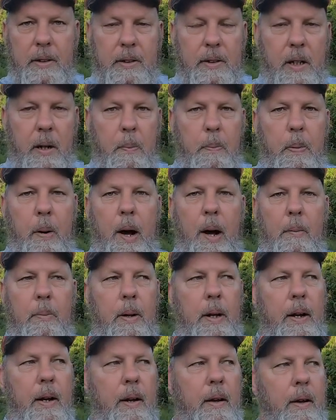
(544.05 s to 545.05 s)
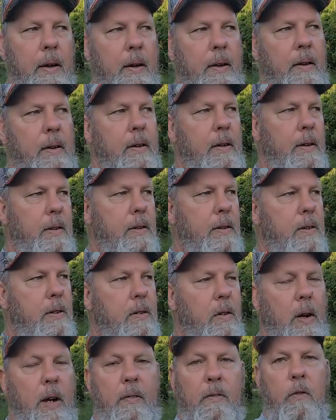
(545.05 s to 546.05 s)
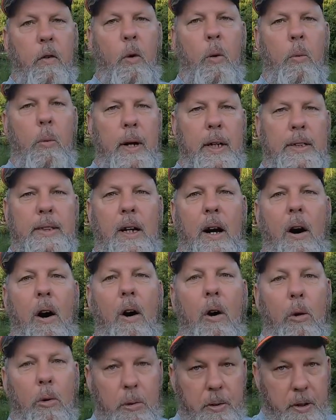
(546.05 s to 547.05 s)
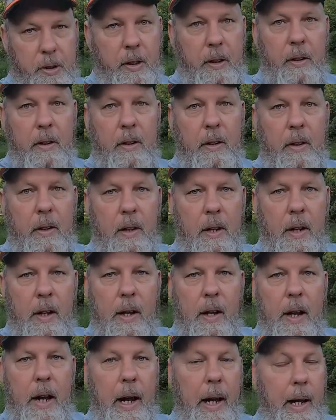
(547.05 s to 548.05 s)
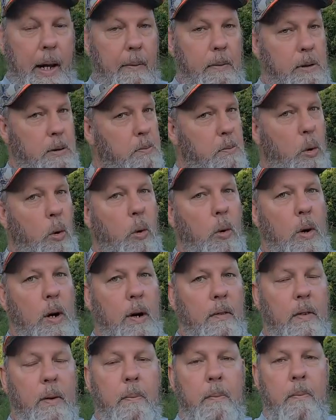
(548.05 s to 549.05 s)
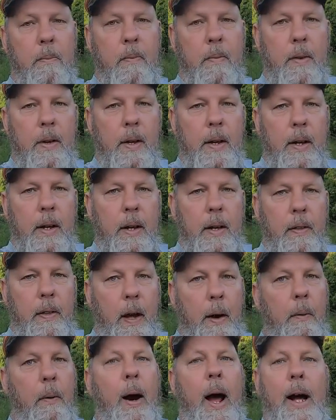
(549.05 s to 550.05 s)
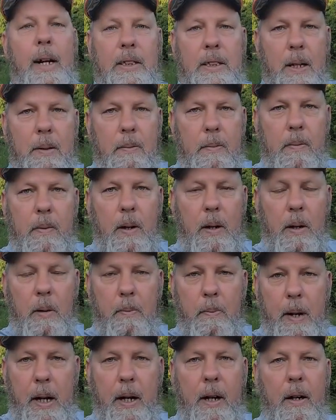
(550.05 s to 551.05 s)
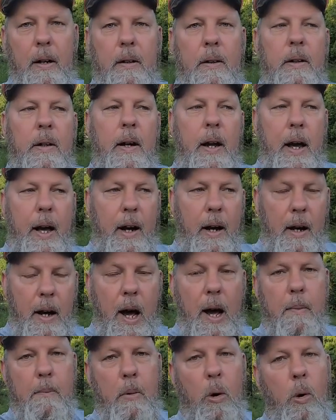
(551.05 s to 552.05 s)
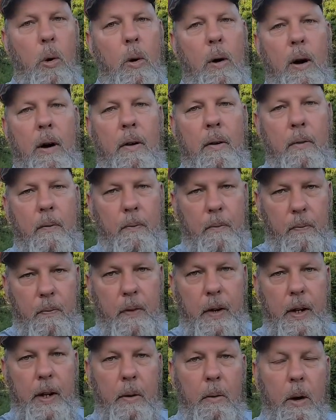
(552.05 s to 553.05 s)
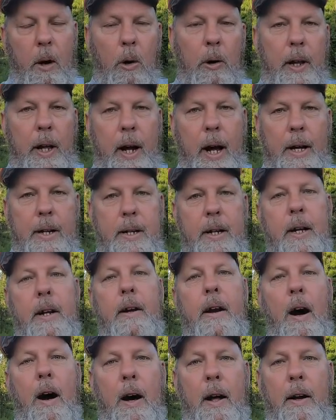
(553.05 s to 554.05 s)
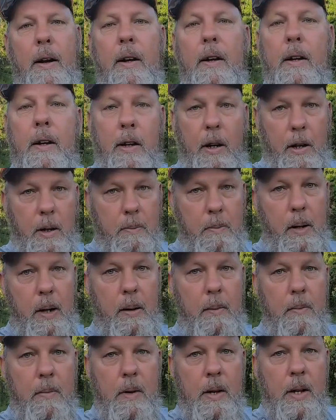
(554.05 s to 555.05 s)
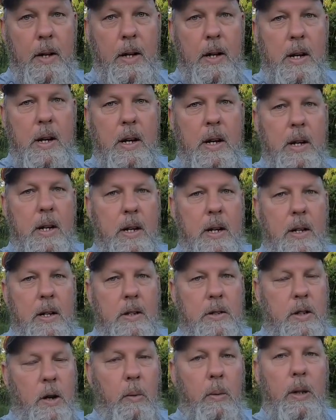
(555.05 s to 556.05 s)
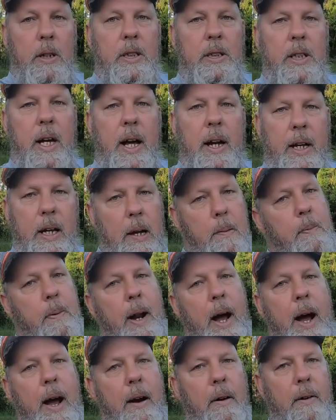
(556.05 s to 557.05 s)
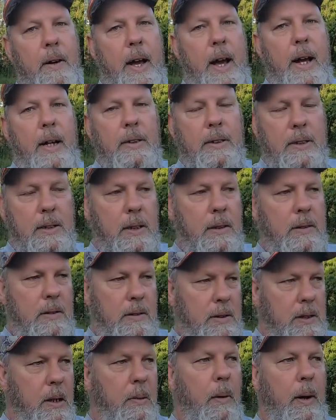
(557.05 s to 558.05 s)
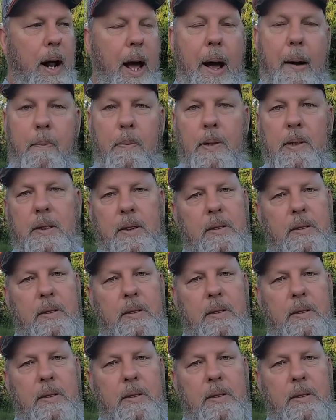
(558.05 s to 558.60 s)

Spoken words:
They're probably 3-4 weeks older, and there was more of them. They were actually a little bigger and a lot more than the row that I did not cut them up. So we'll just kind of keep an eye on that and see what happens.